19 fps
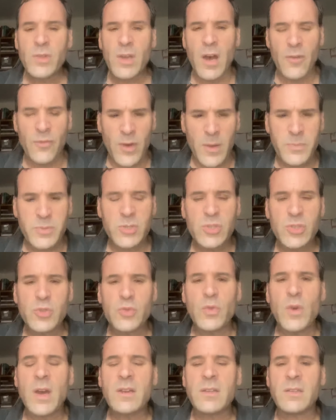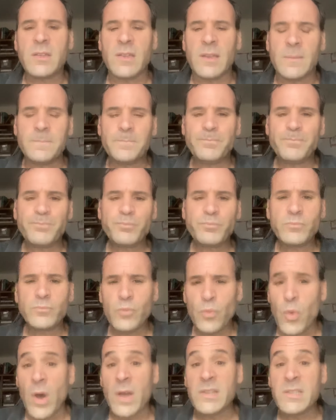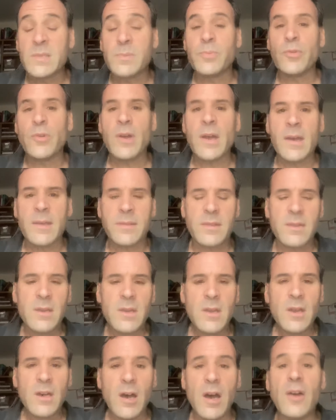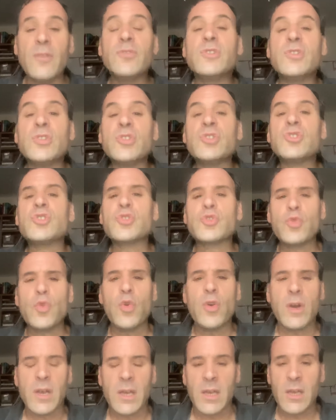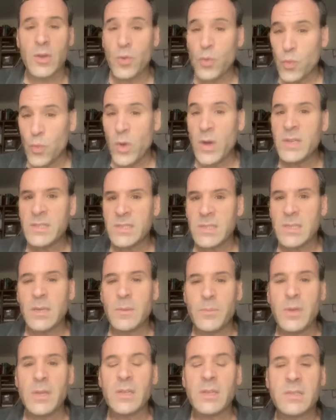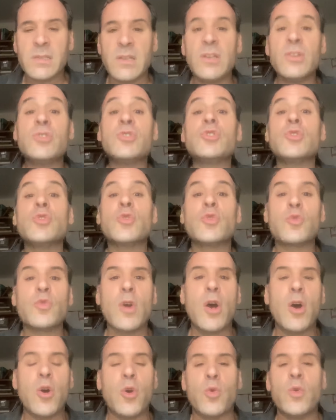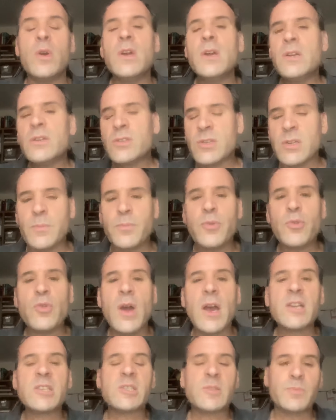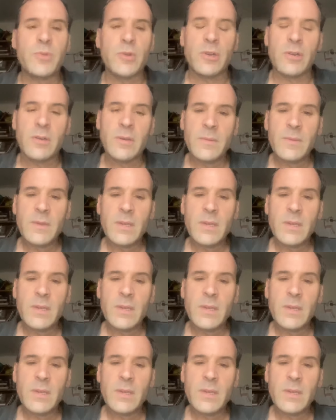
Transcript: of obstructing one's breath, of destroying one's ability to grow, to prosper,